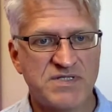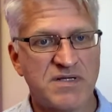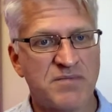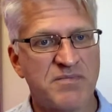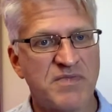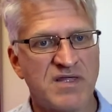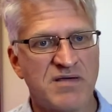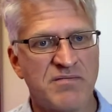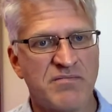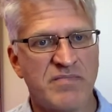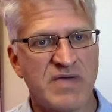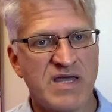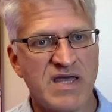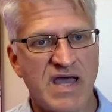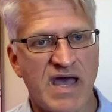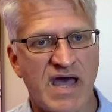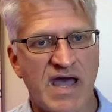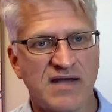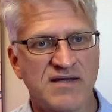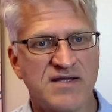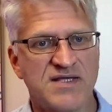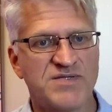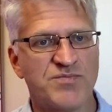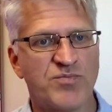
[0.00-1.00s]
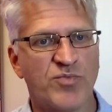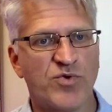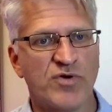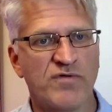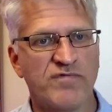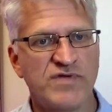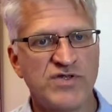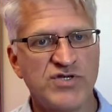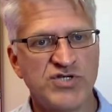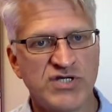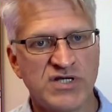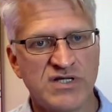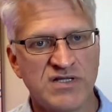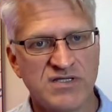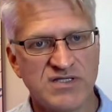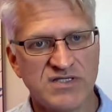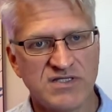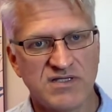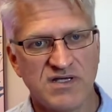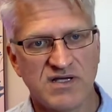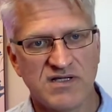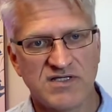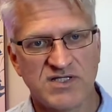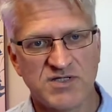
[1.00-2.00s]
Some of them may act as
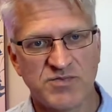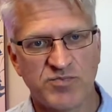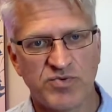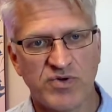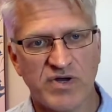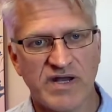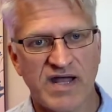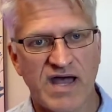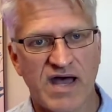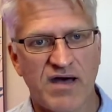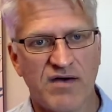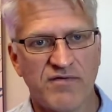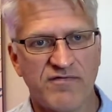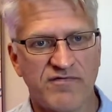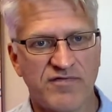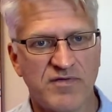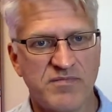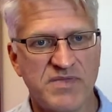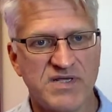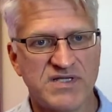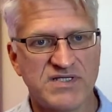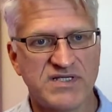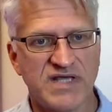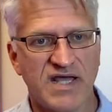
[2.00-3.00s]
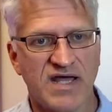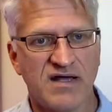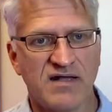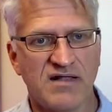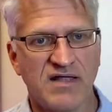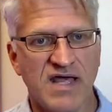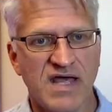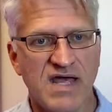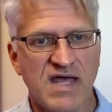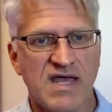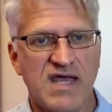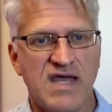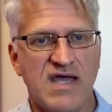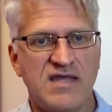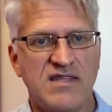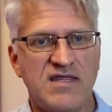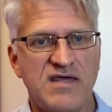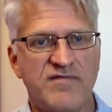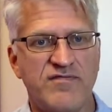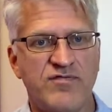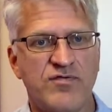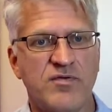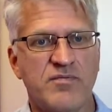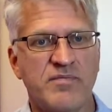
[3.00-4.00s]
morphogens that spread out from the cell, and
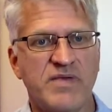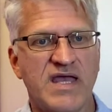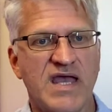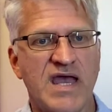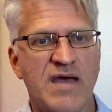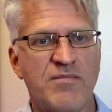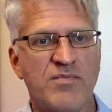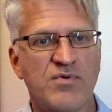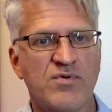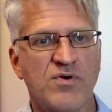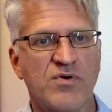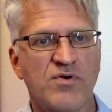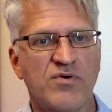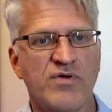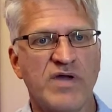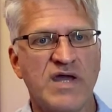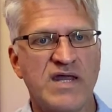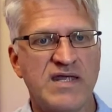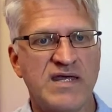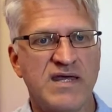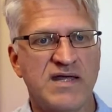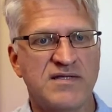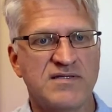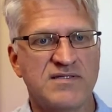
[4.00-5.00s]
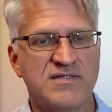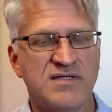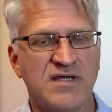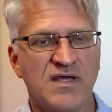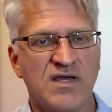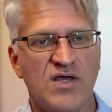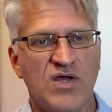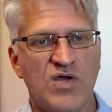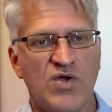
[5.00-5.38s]
they form chemical gradients,